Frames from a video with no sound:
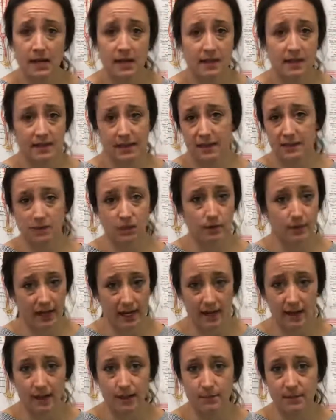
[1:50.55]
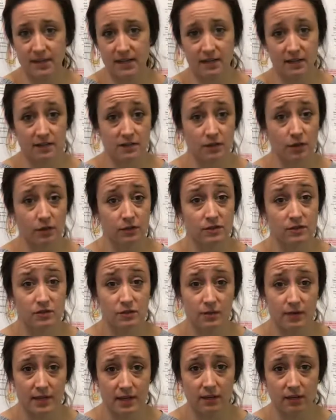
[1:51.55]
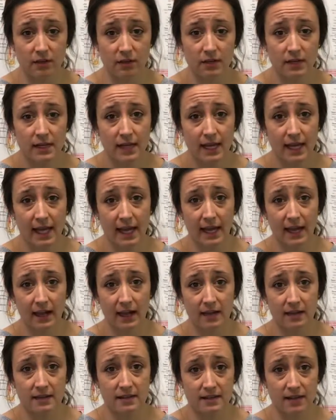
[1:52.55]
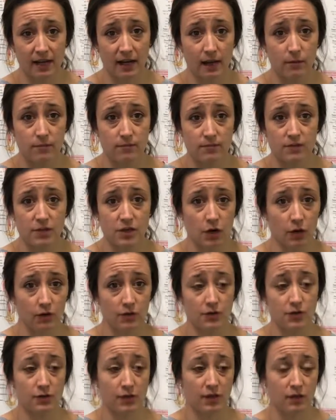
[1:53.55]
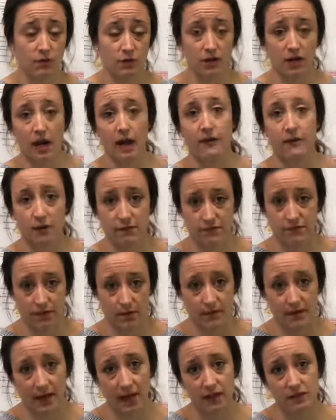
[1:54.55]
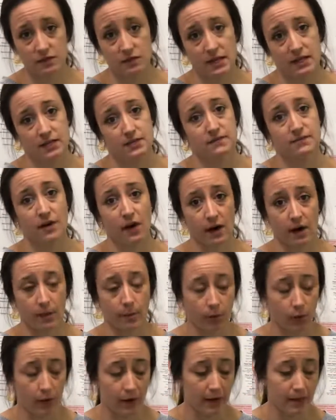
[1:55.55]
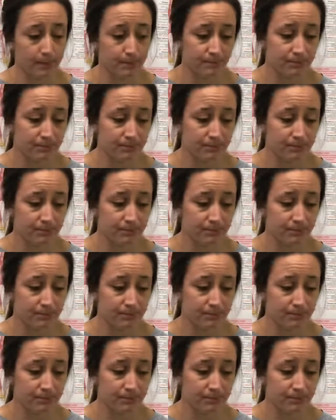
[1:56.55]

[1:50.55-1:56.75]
that's okay, because those do heal, and you can recover from that. So that's very important.